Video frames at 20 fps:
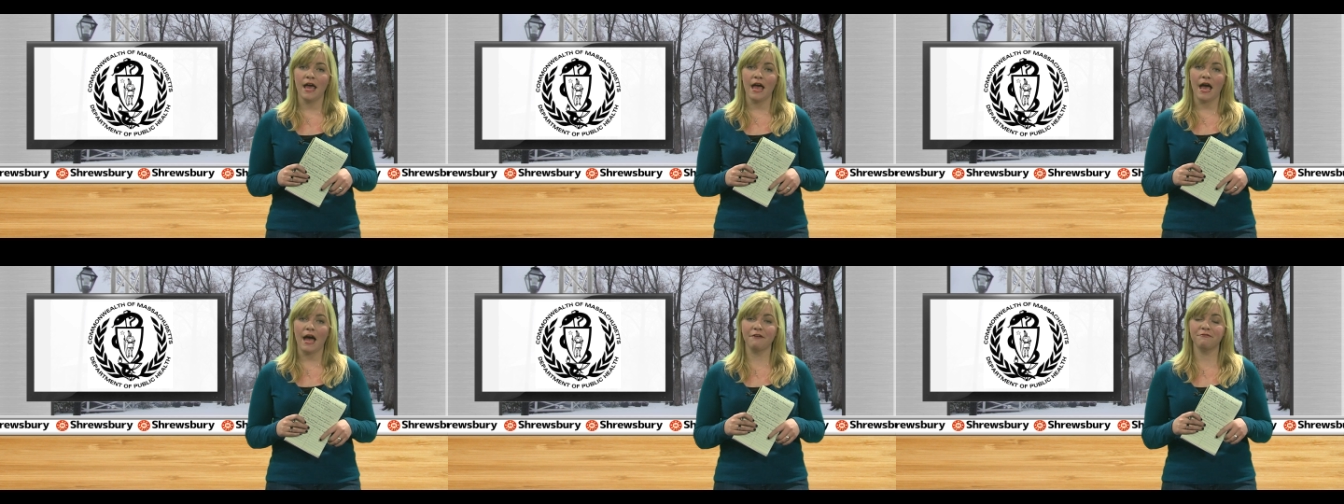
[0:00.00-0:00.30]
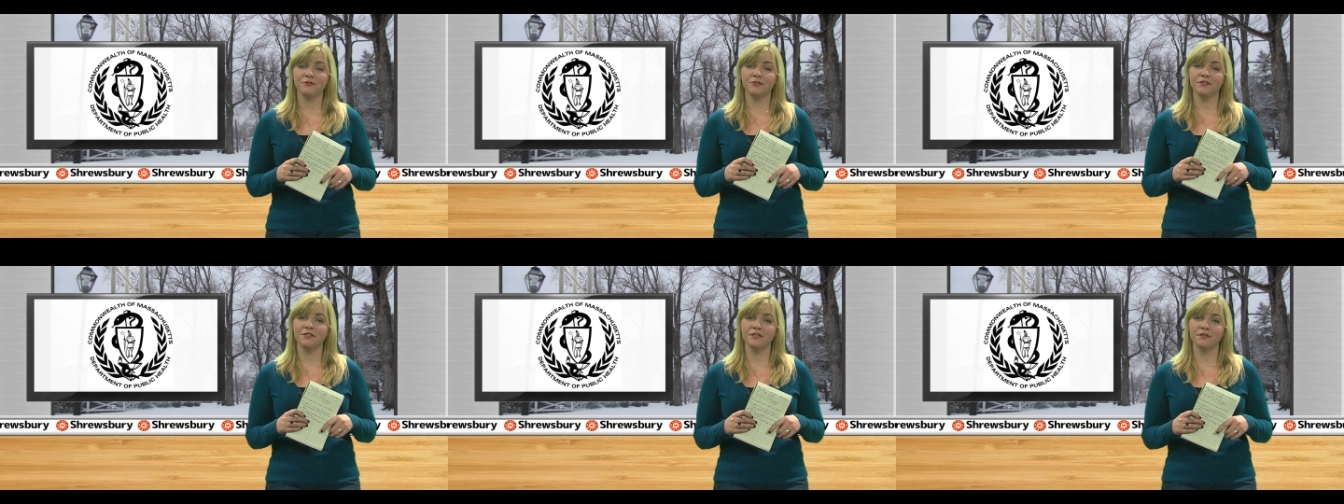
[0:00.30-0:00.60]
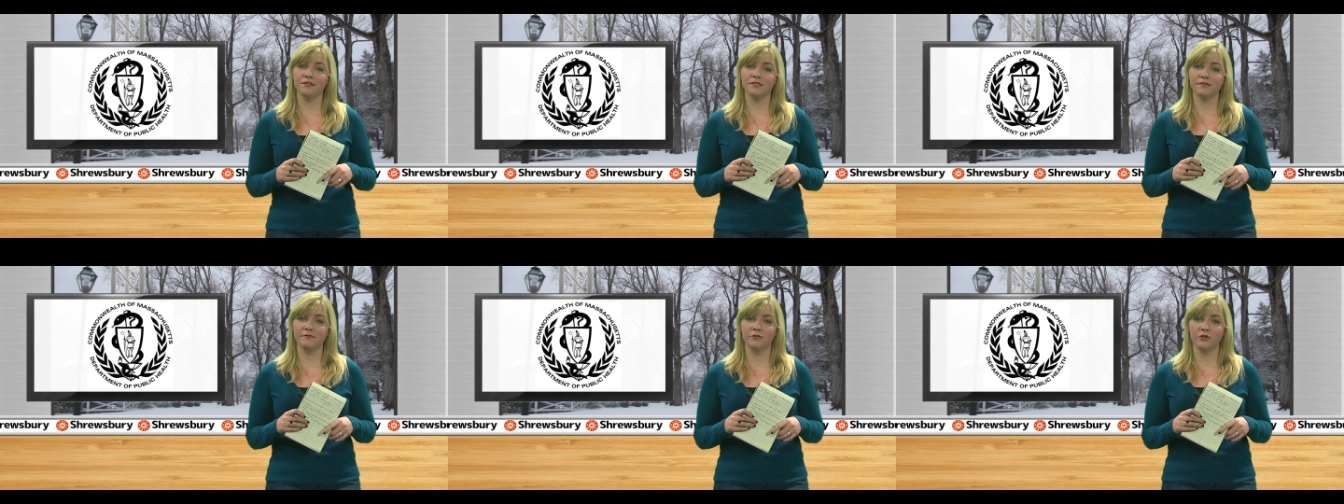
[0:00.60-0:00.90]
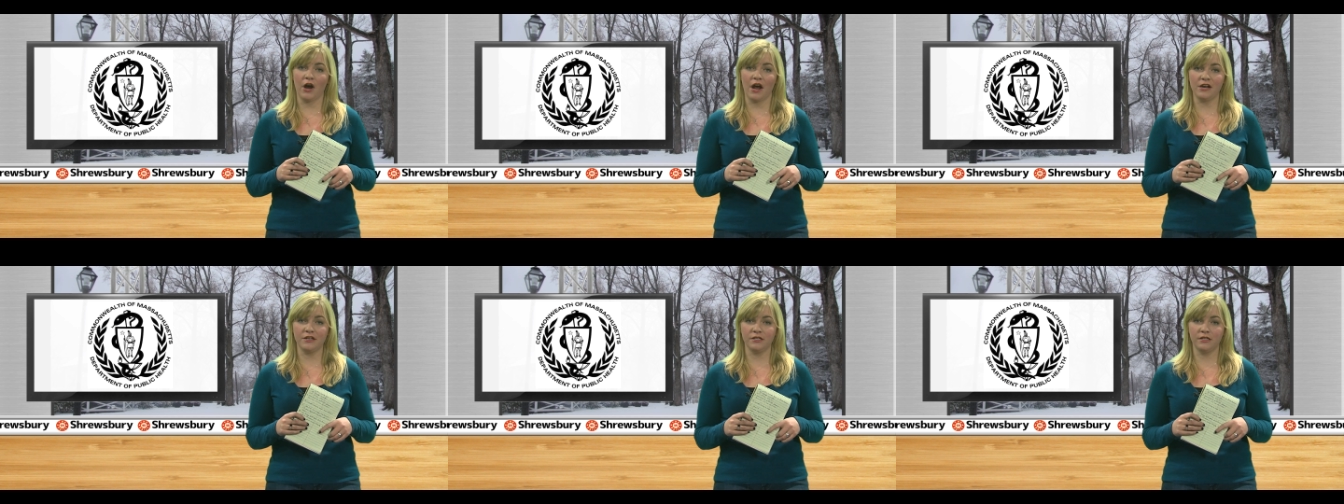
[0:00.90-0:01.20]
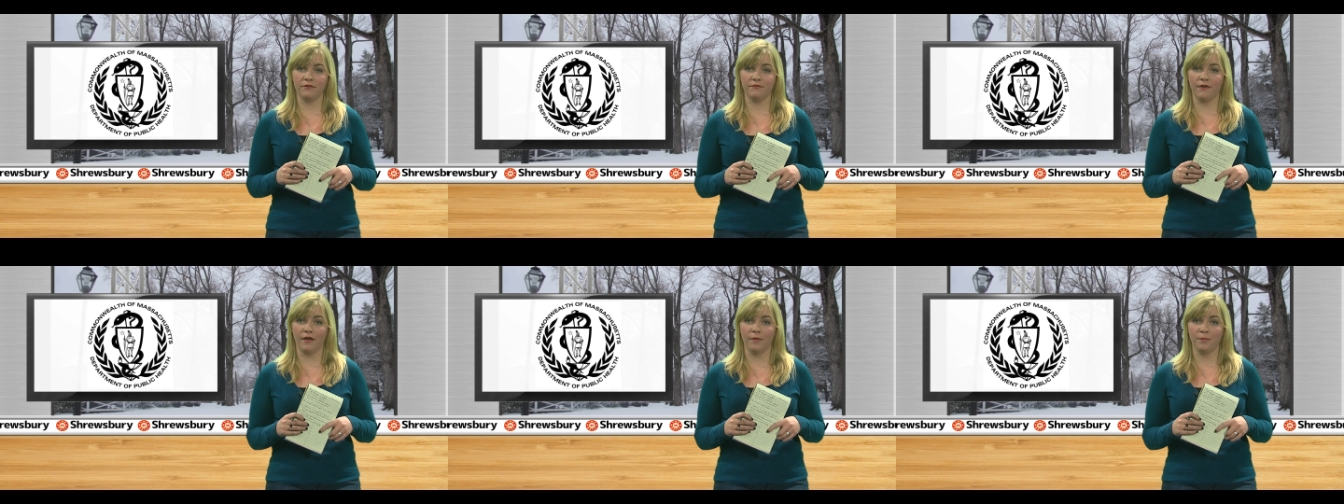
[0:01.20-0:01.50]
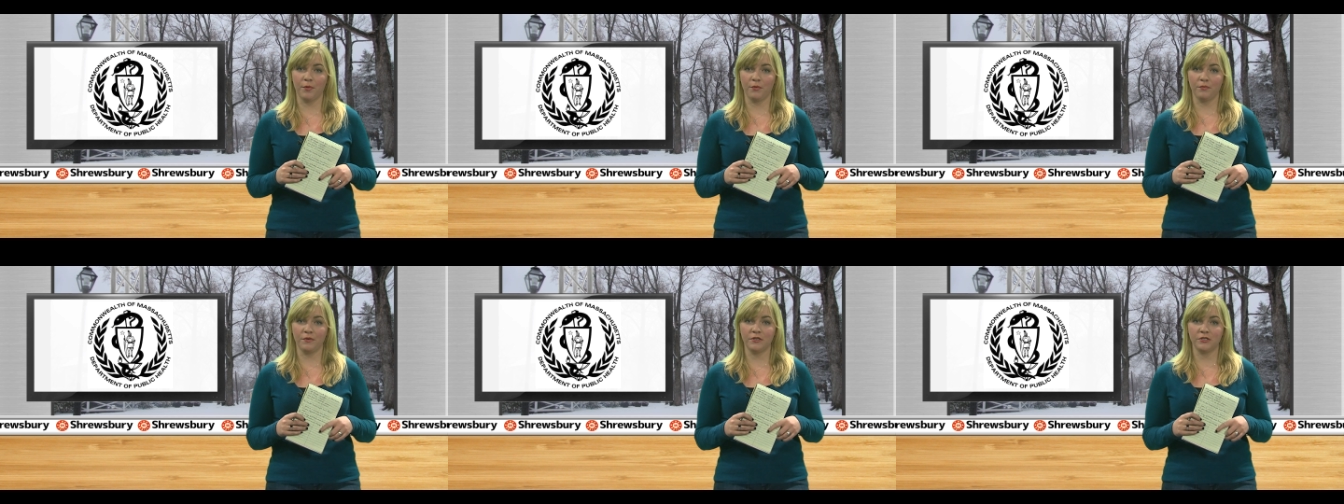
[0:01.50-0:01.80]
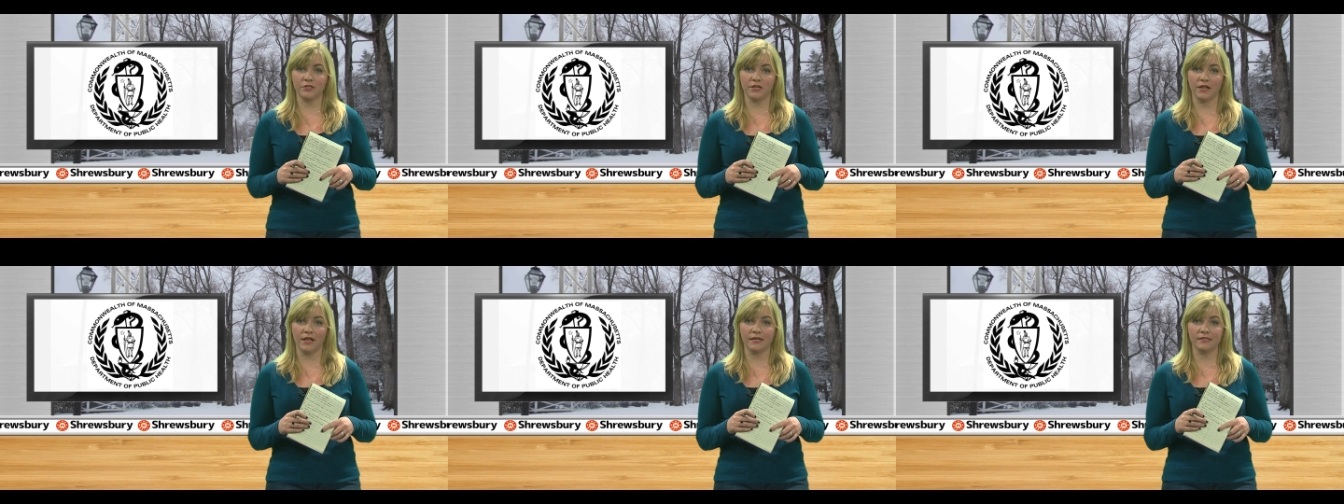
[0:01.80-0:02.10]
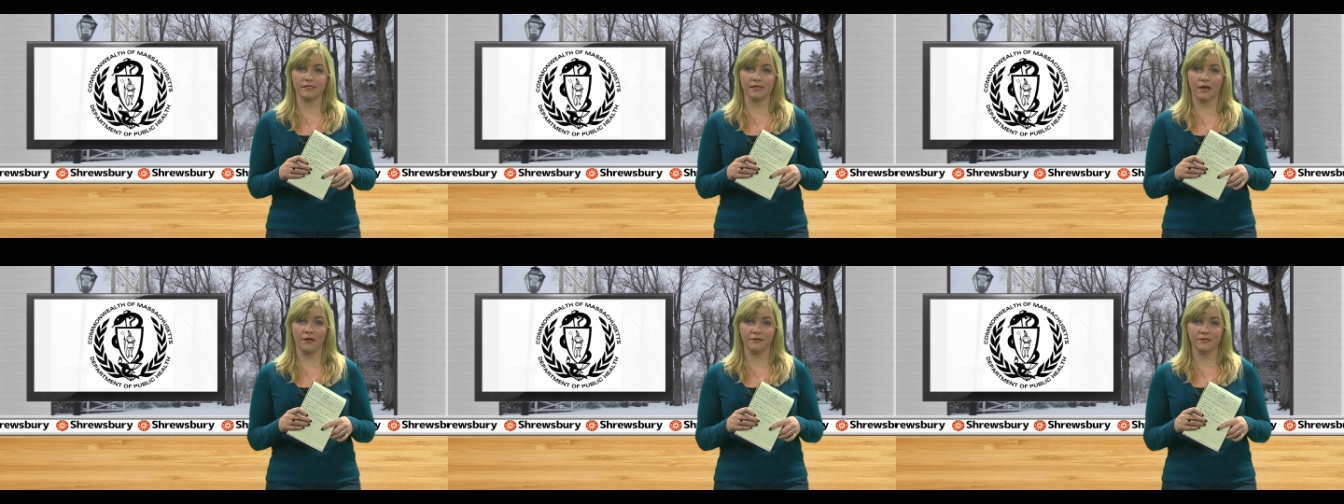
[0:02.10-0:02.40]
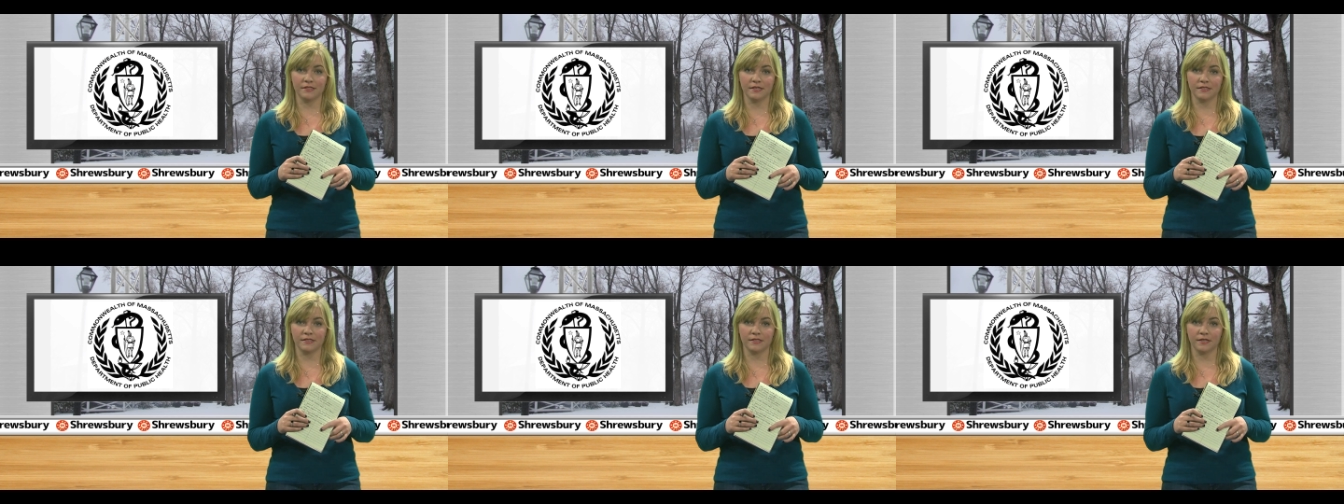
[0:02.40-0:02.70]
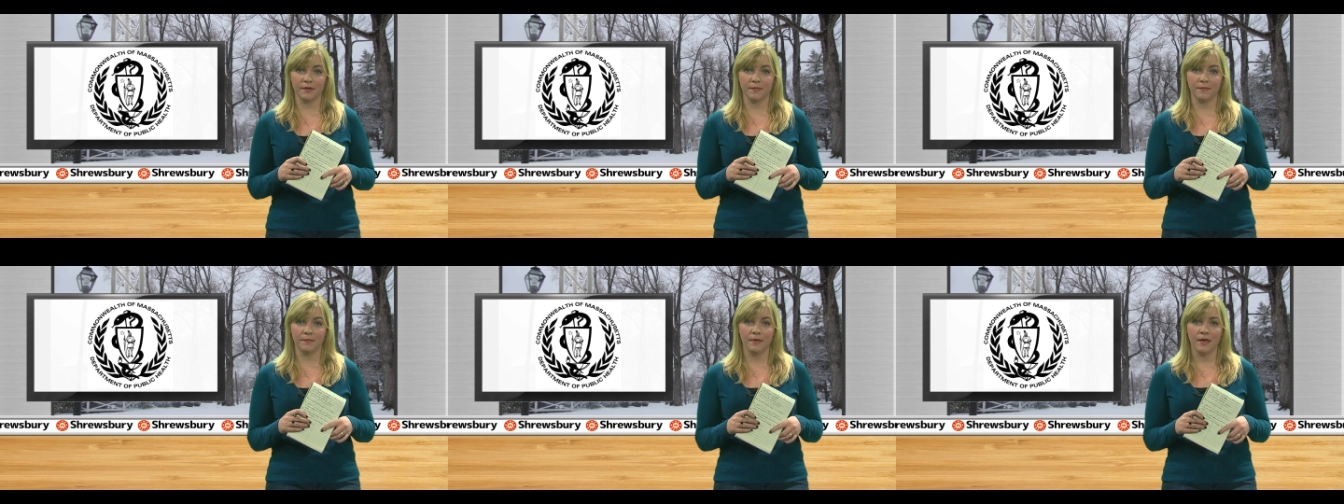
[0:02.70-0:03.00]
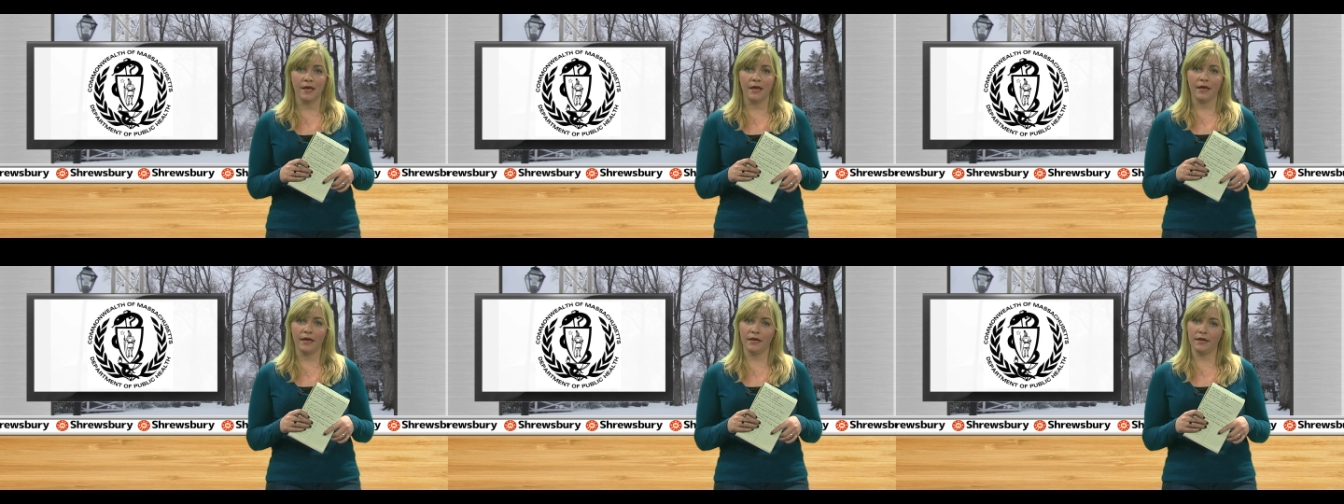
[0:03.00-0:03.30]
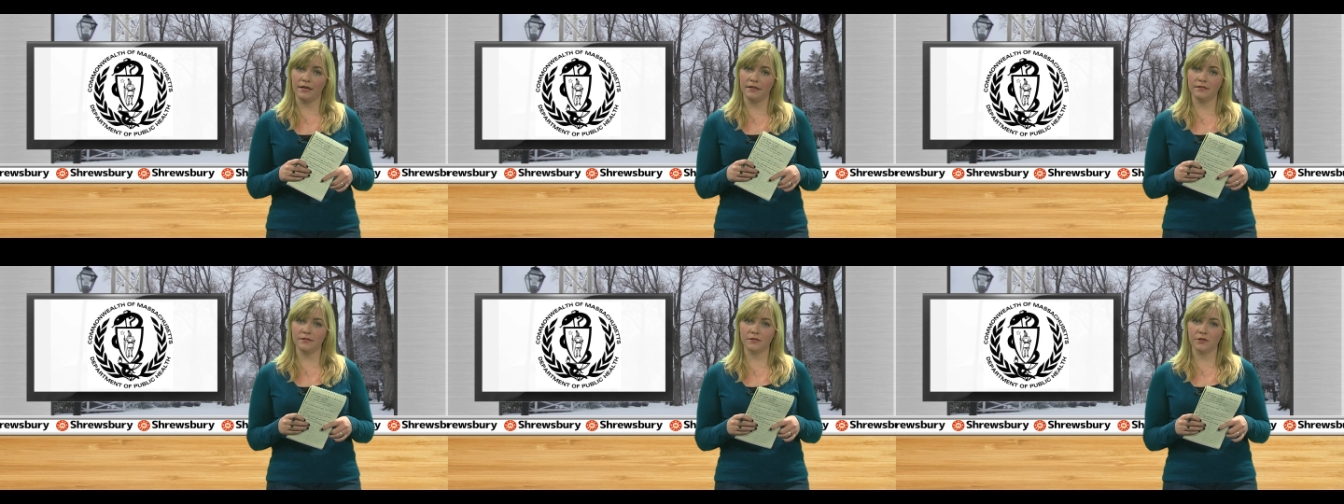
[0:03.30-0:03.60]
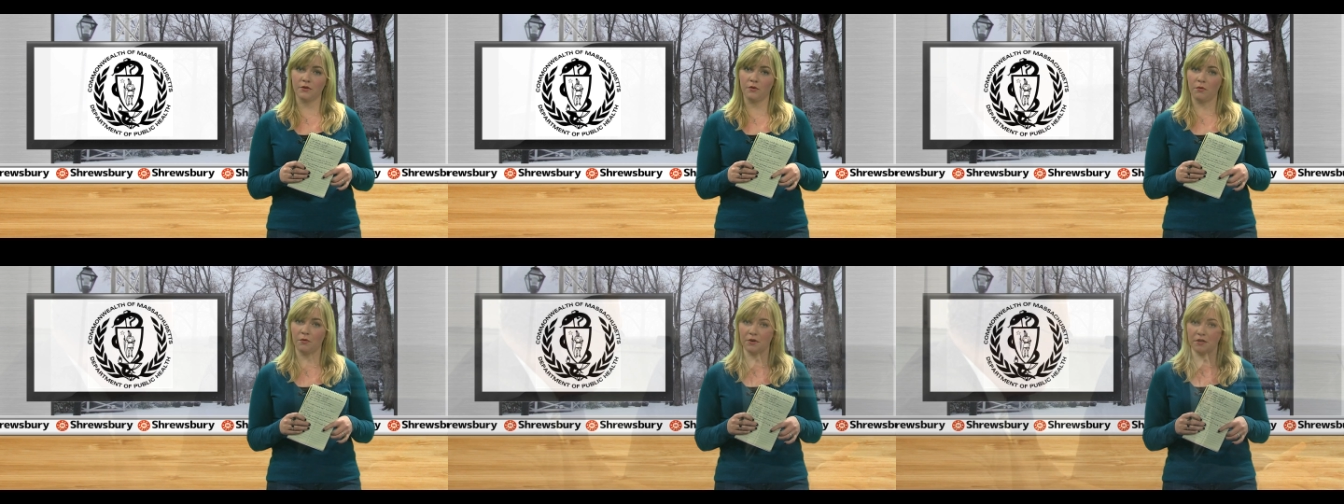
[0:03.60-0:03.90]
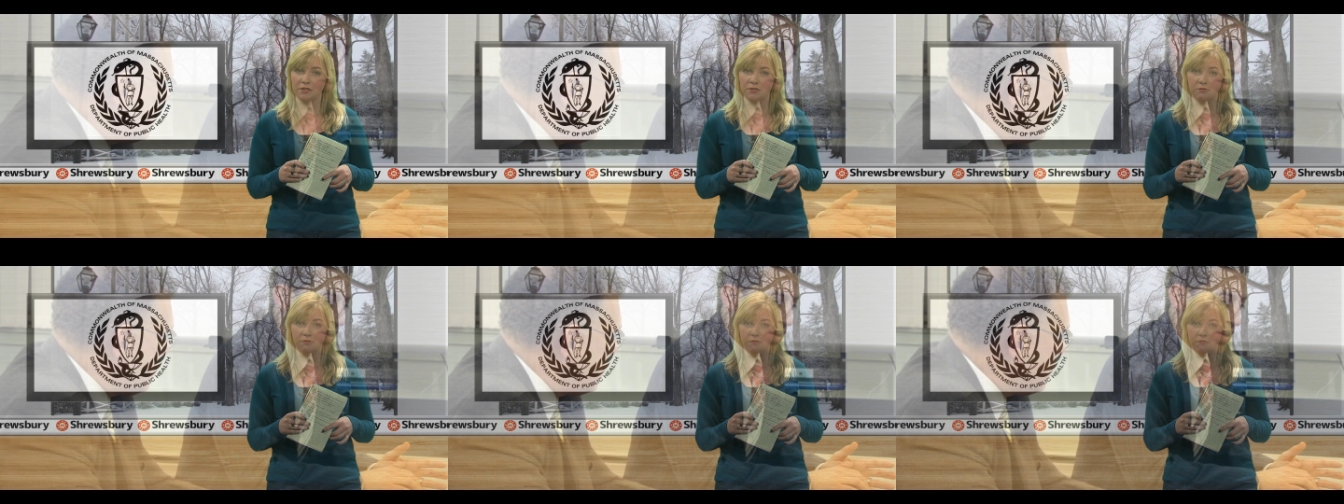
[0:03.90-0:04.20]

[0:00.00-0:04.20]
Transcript: after years of trying to develop a regionalized health system, and according to